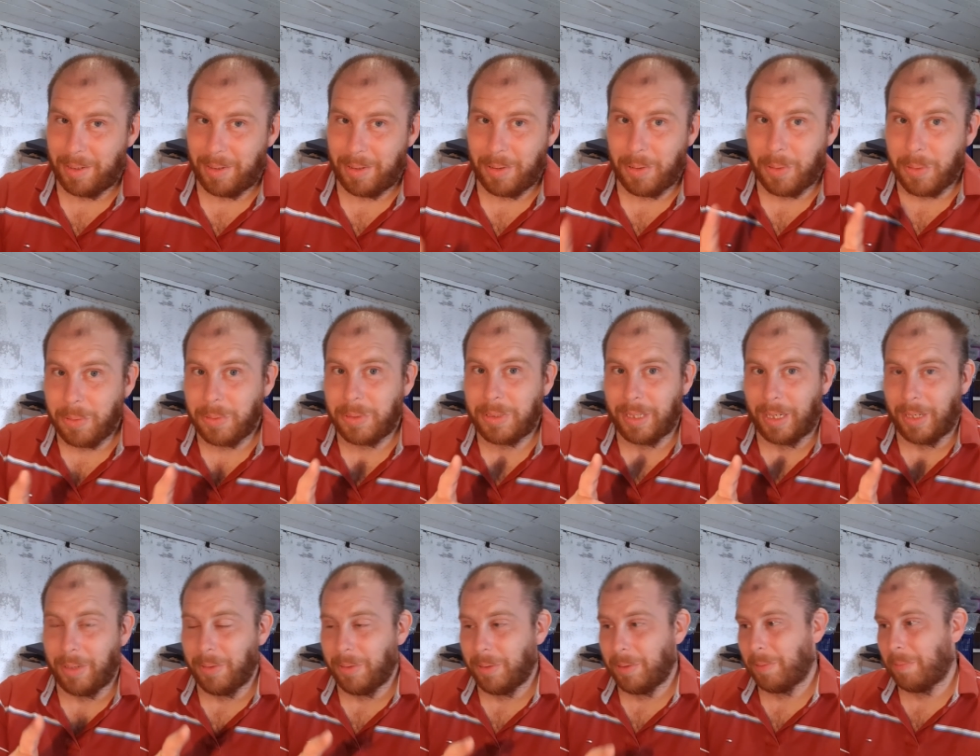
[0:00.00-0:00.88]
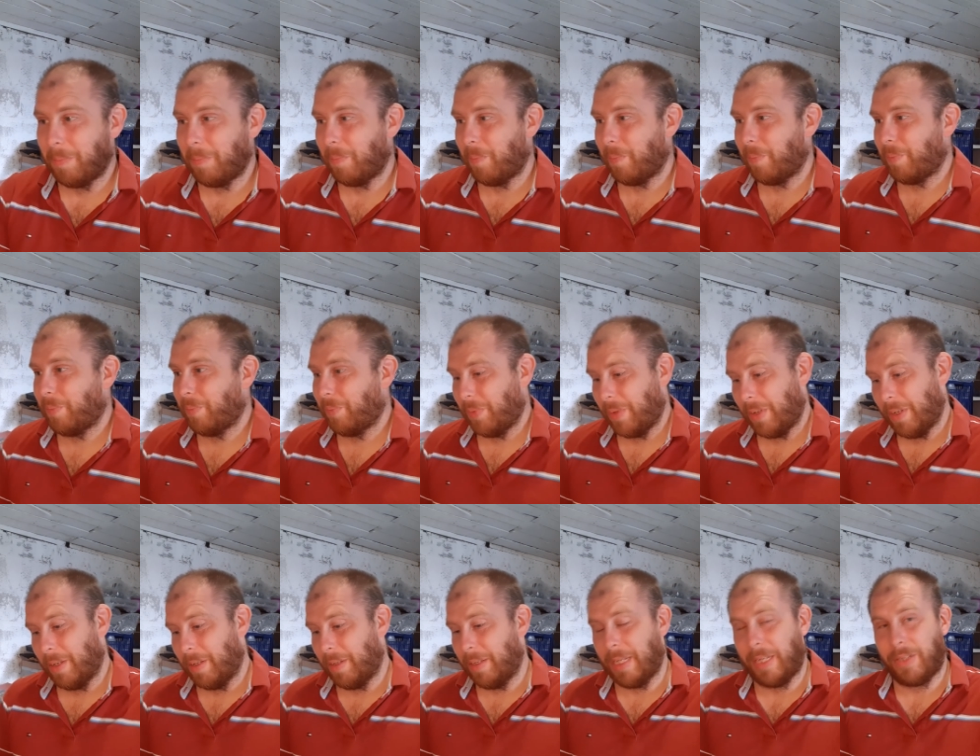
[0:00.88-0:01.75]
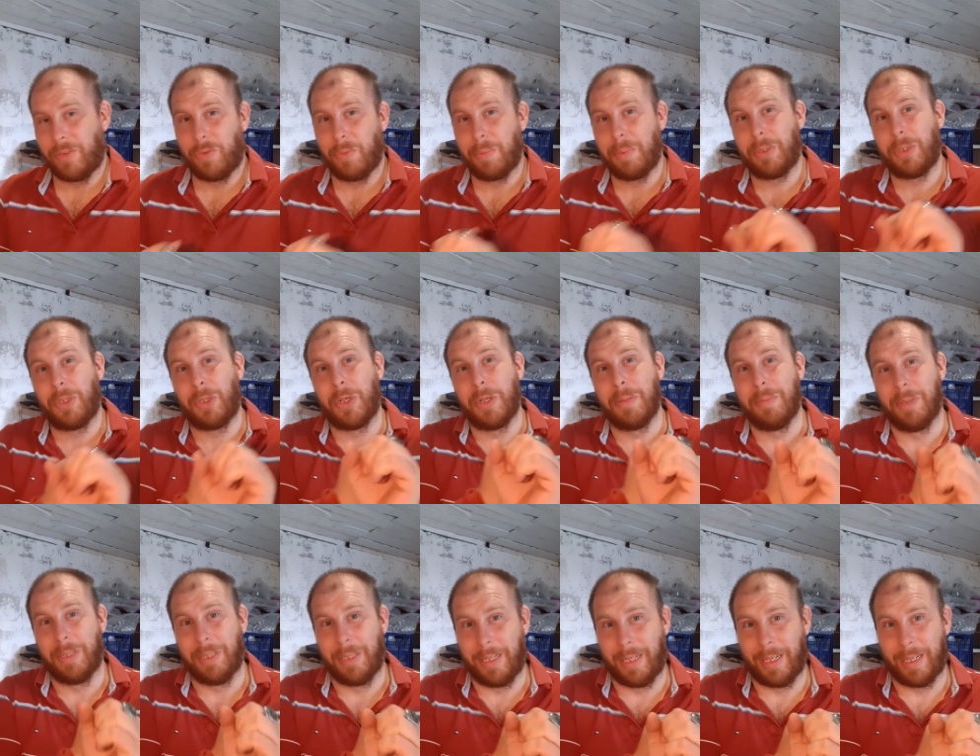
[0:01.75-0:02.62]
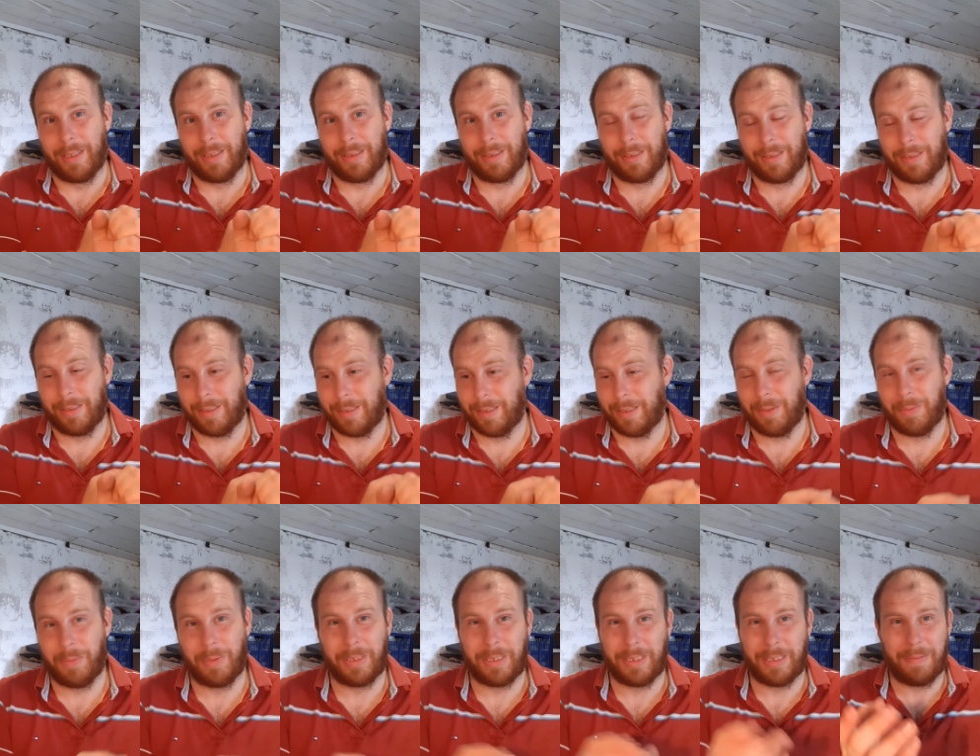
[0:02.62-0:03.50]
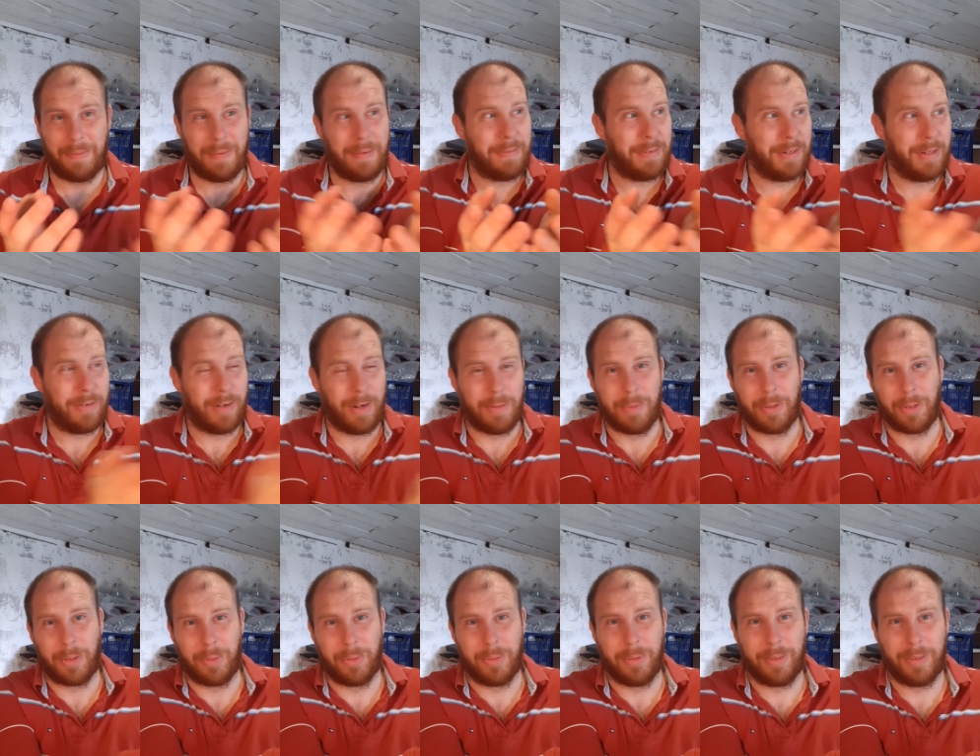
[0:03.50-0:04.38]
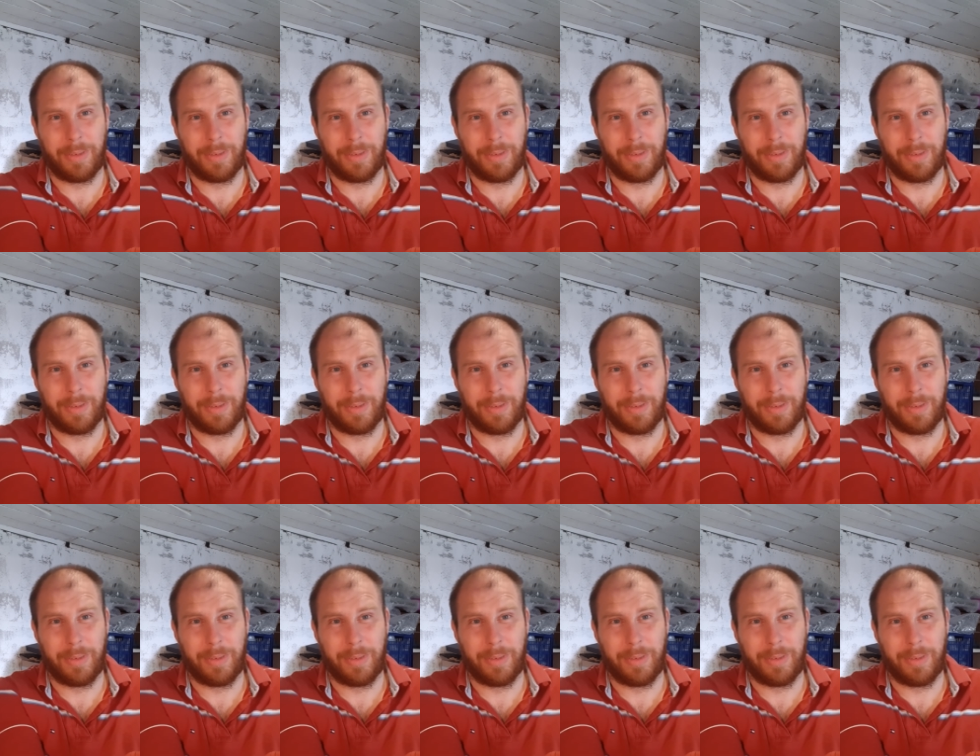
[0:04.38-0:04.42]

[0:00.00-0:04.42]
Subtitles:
Also, there's Roberta Goodman in there, which is a 50-euro model.